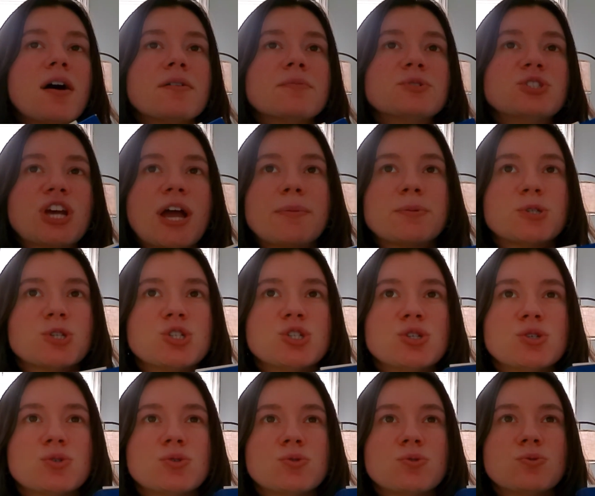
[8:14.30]
Chapter
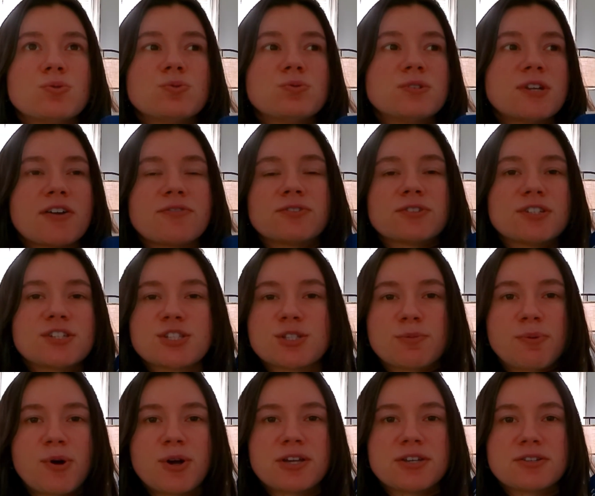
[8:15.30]
2 definitely
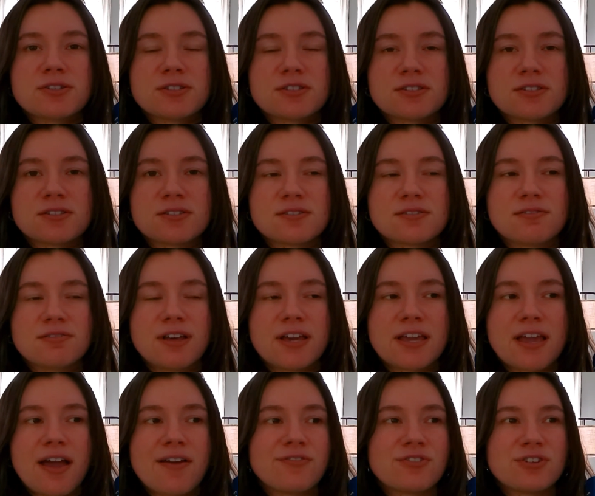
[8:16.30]
spoils
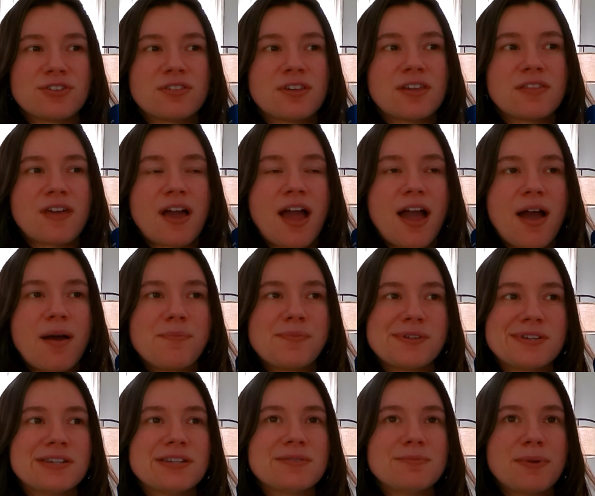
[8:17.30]
like everything that
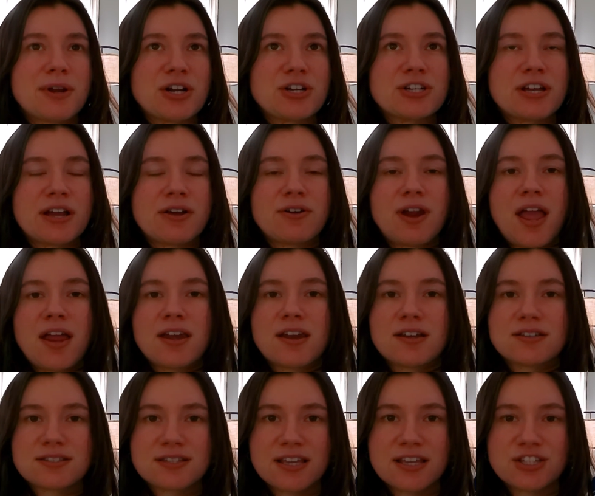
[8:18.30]
happened in Beartown and
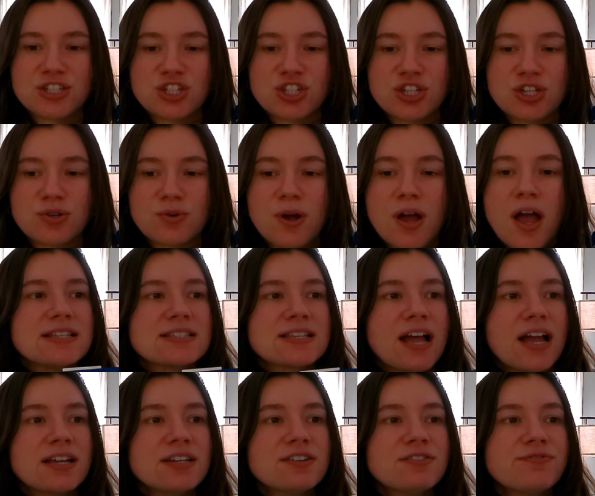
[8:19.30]
Us Against You. It's
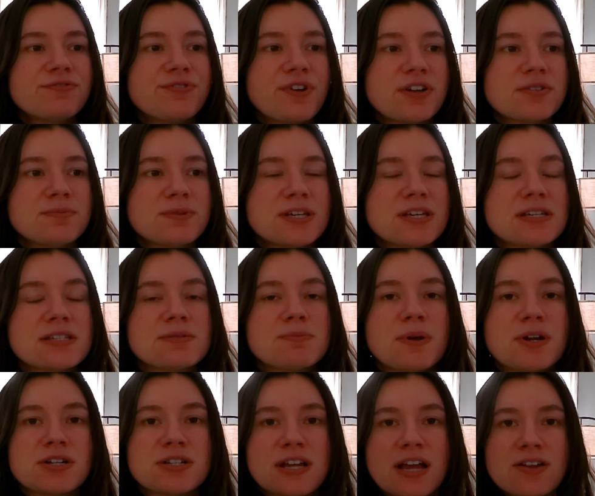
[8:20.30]
kind of fun because
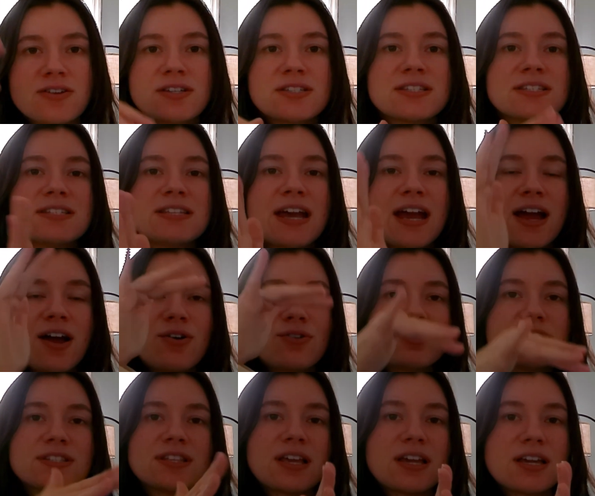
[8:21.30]
Beartown as a town
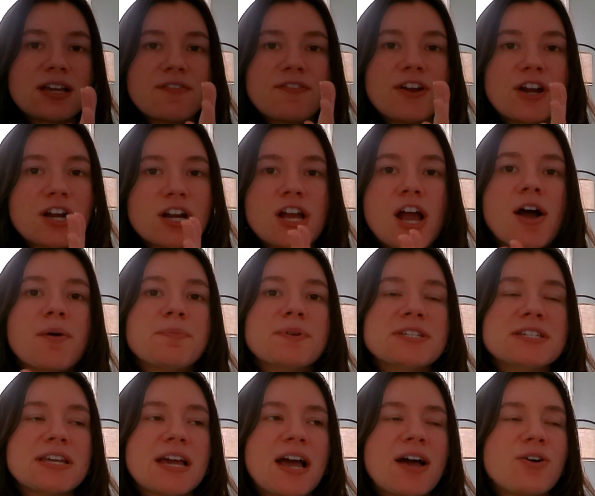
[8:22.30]
is like very up
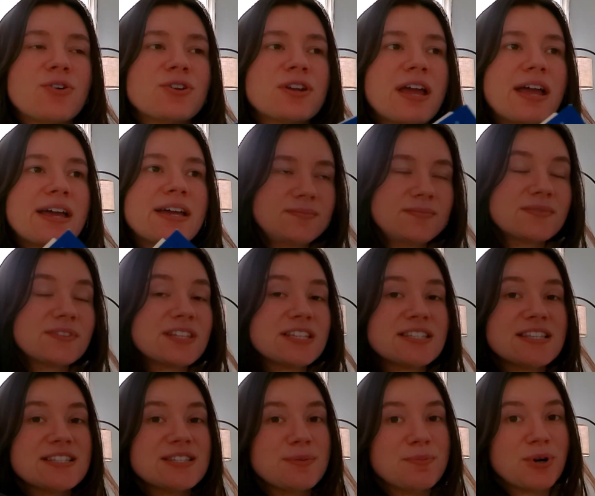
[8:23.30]
and down, and
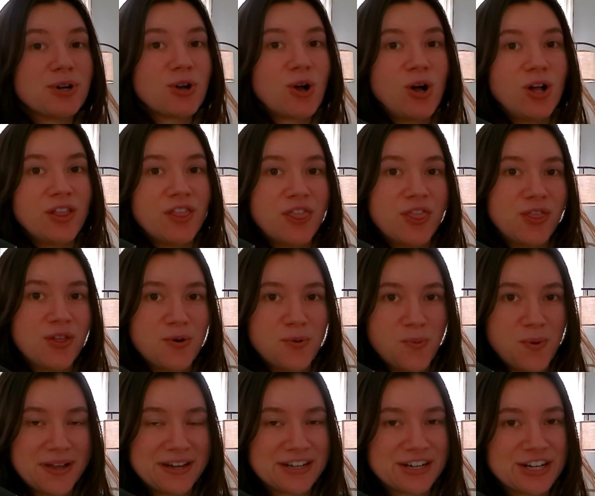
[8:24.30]
this is the book called The
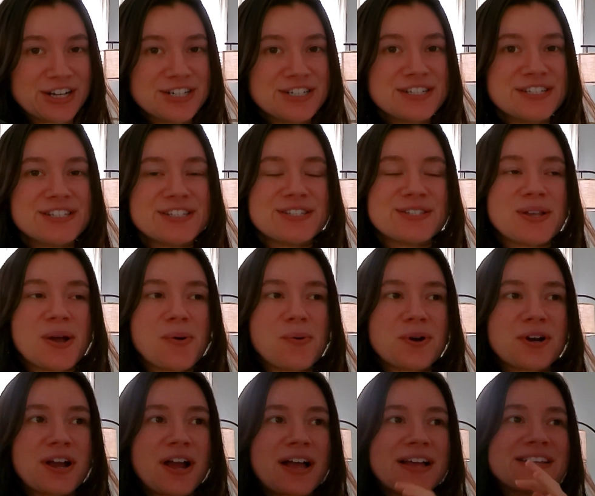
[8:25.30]
Winners, so
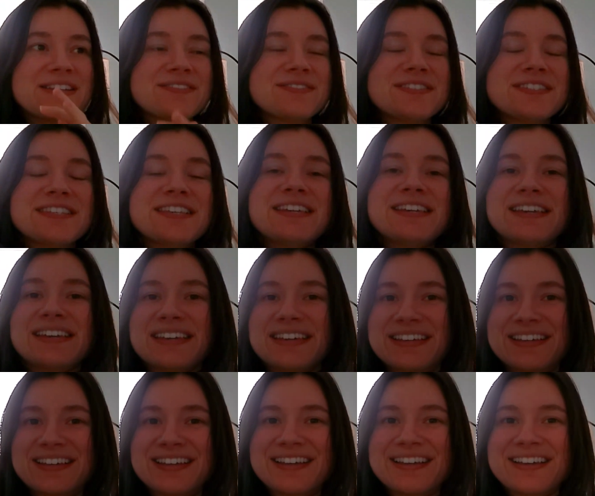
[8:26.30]
we're kind of
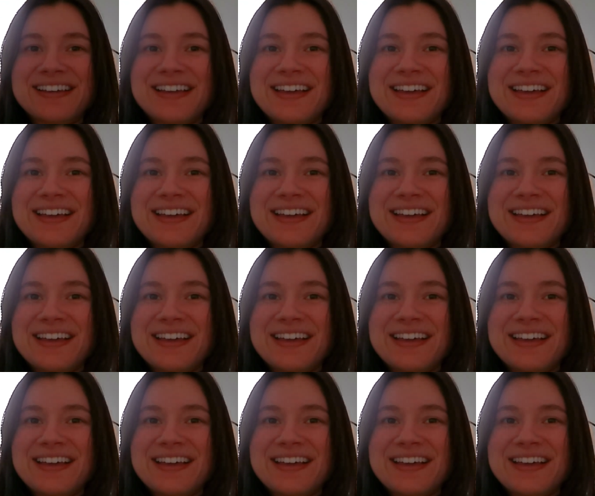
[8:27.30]
seeing,